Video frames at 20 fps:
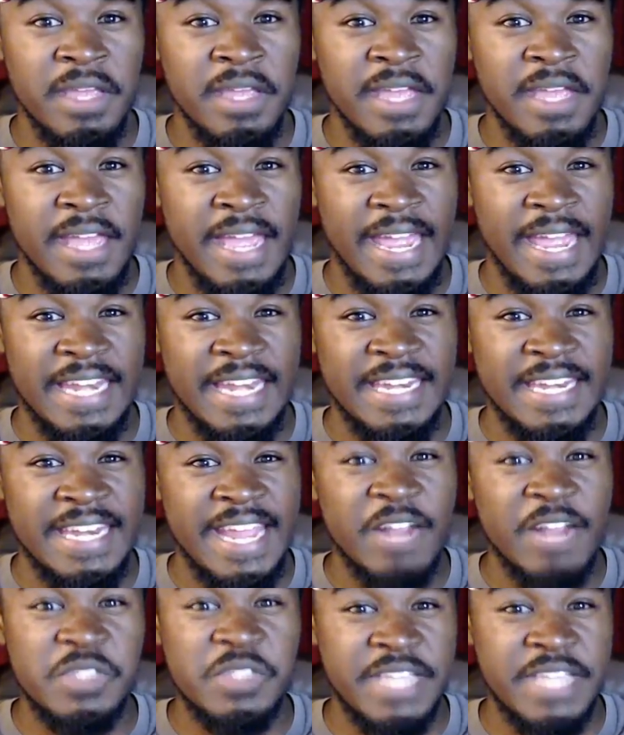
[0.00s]
and
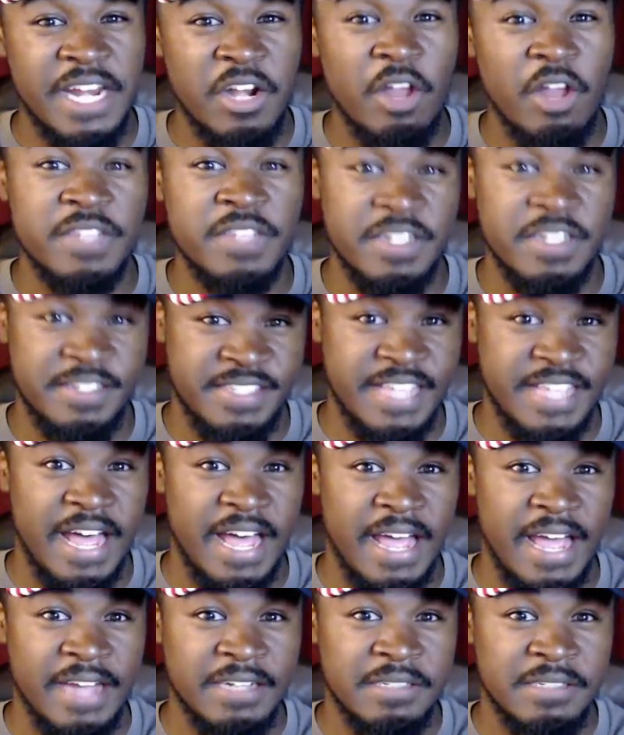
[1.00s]
they're standing off to the
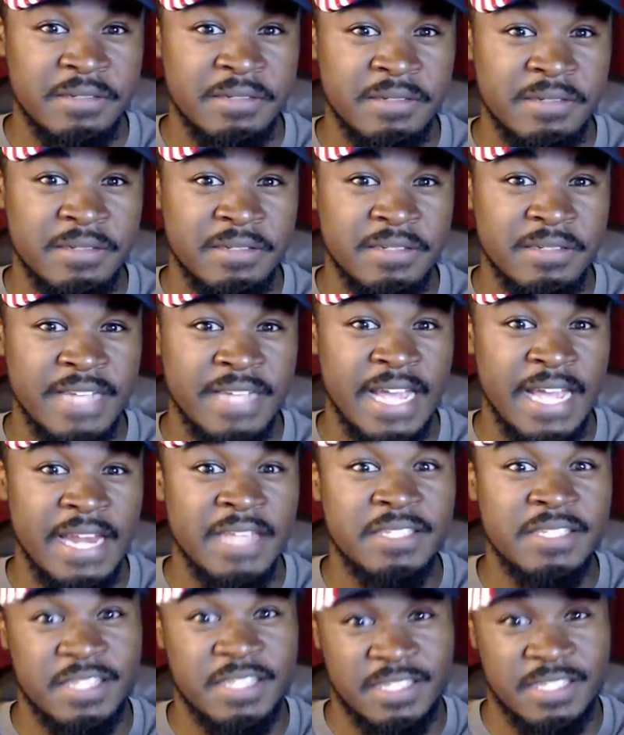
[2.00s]
side, and
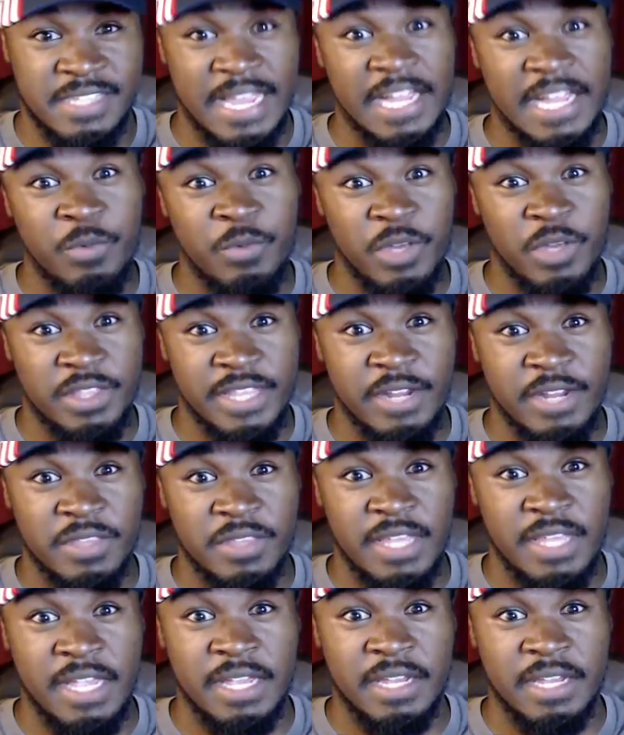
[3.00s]
this is exactly what they're
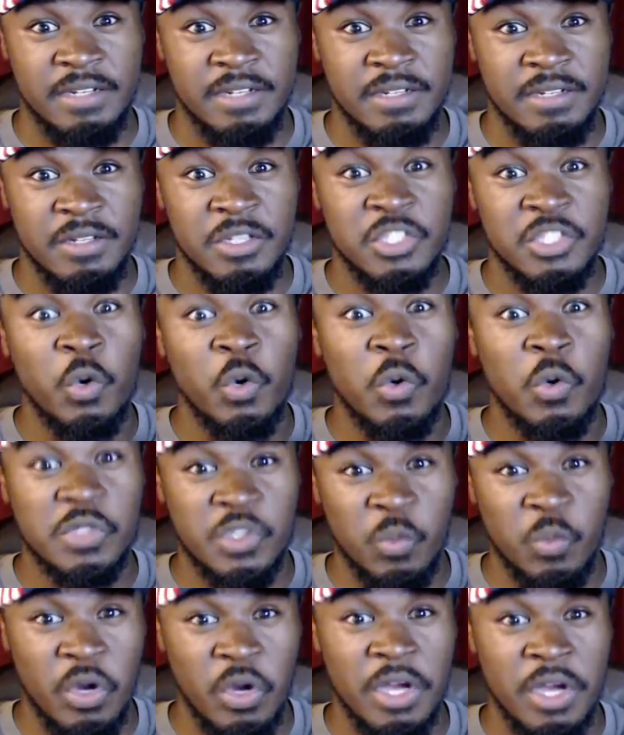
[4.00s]
thinking towards
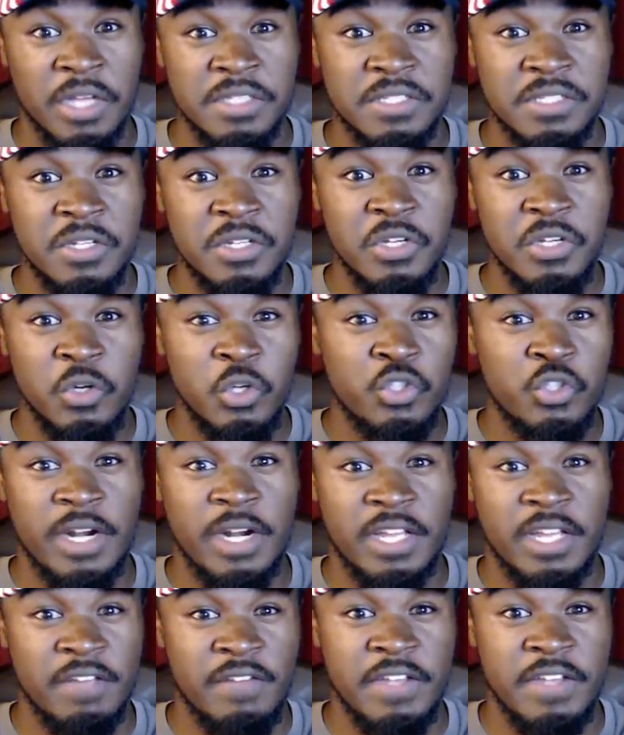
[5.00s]
the ones who are trying
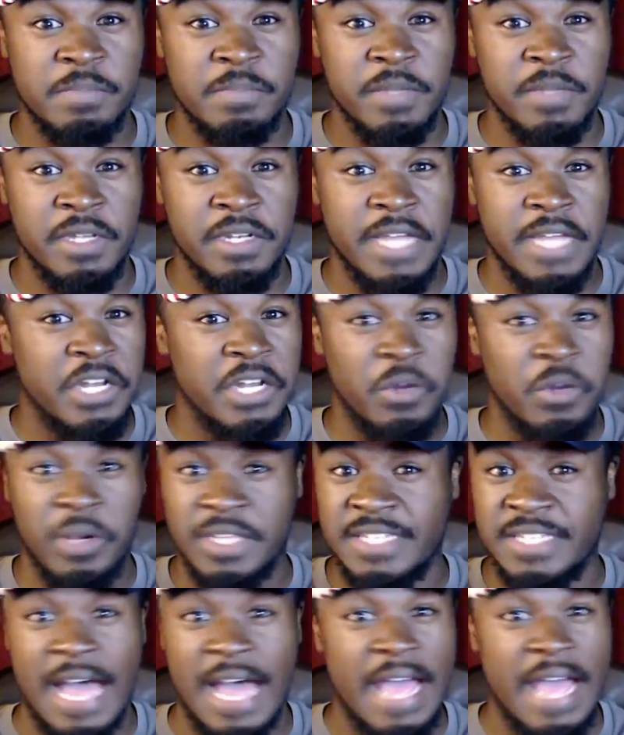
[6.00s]
to convince me. They know the
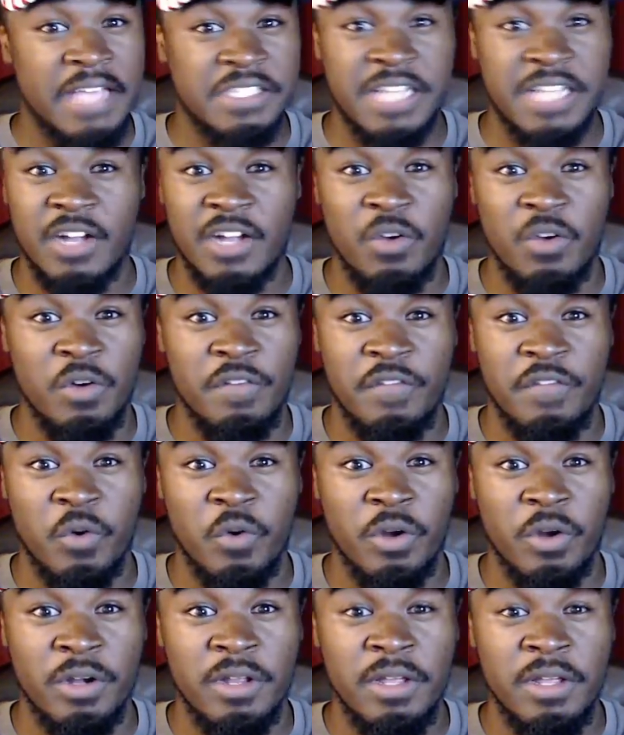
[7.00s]
tie is not going
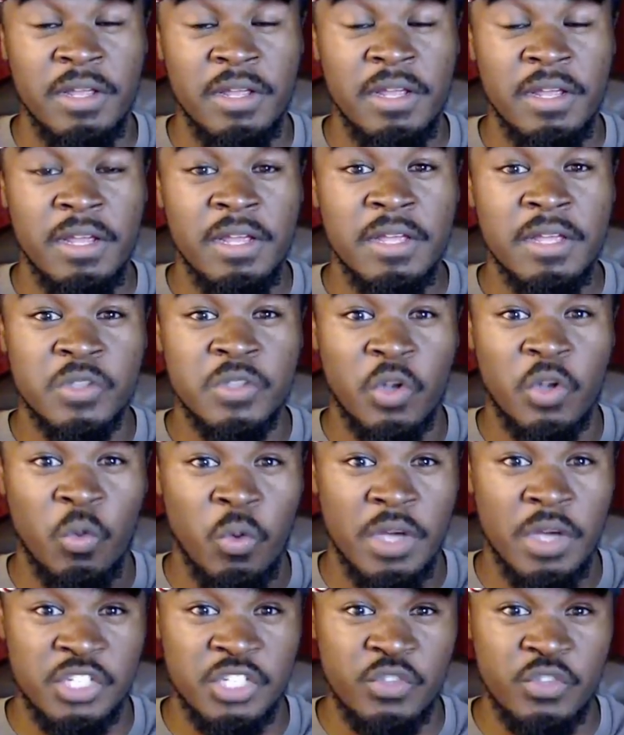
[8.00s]
forward. So the
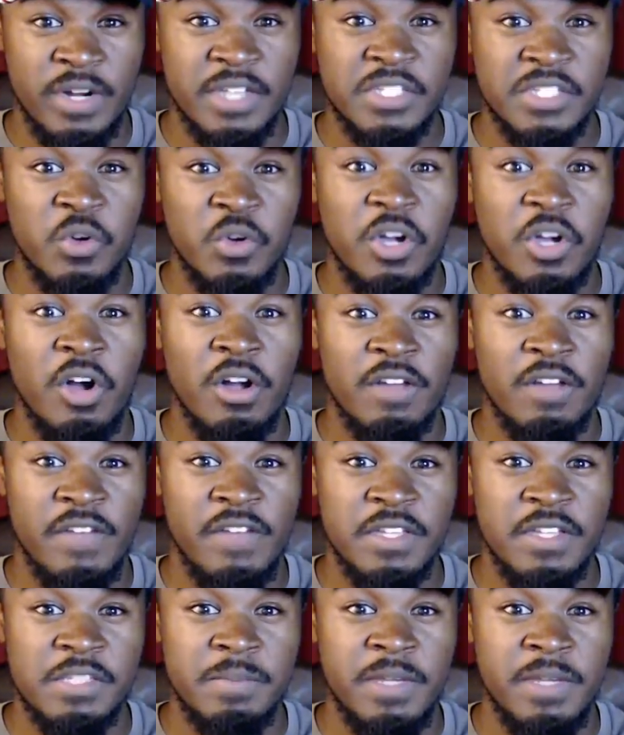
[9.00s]
ones that are trying to so-called
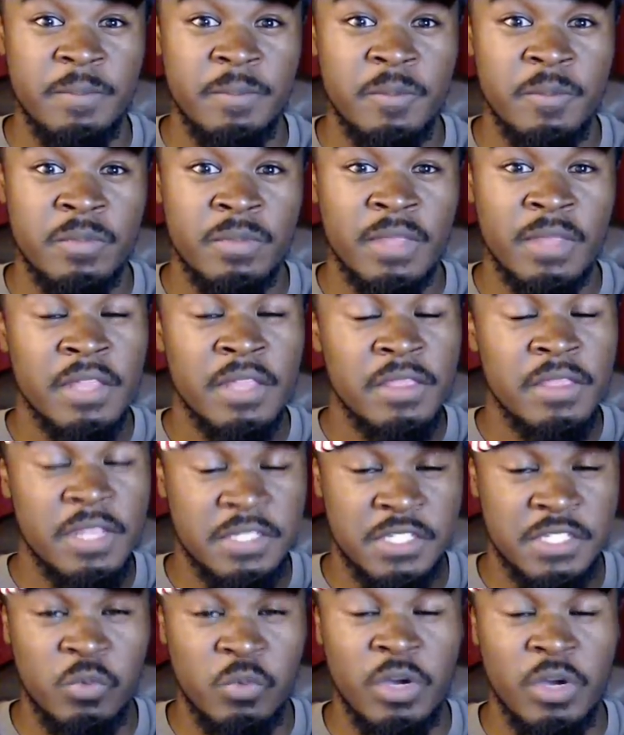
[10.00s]
convince me,
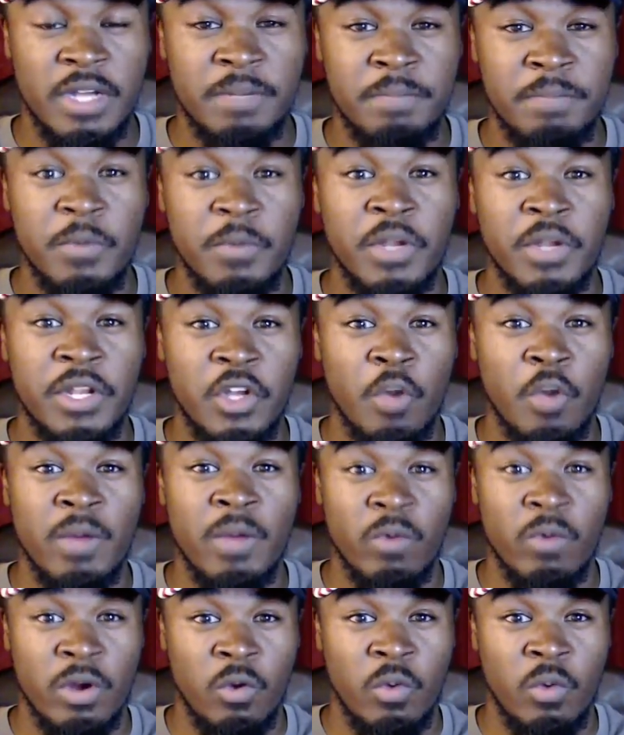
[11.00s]
this is what people that know me
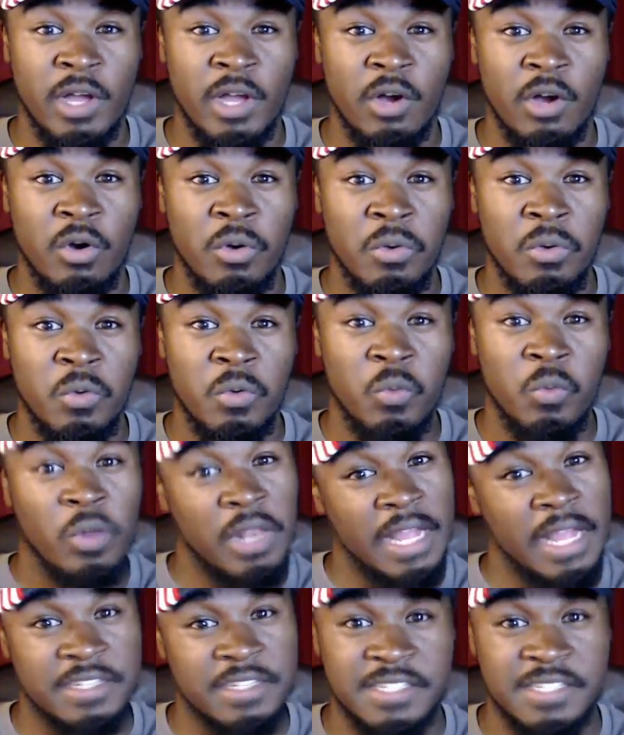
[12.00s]
real well would
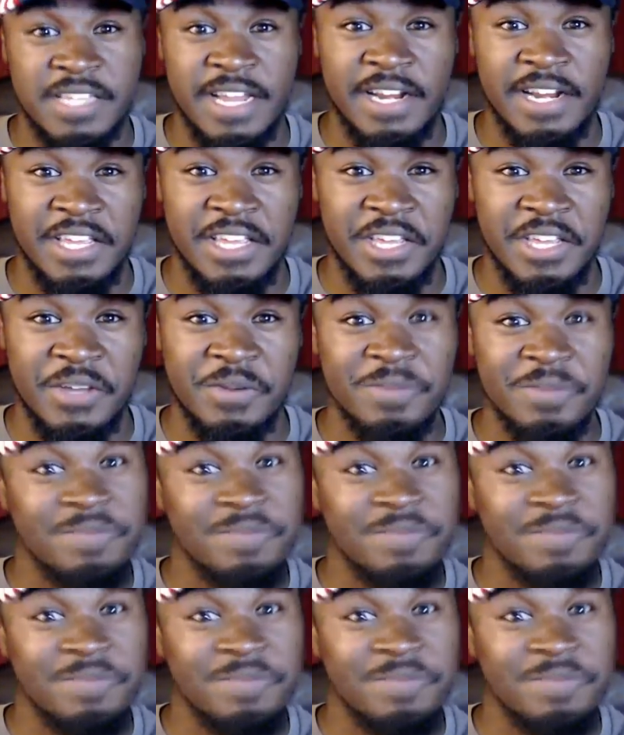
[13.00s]
like to say to you.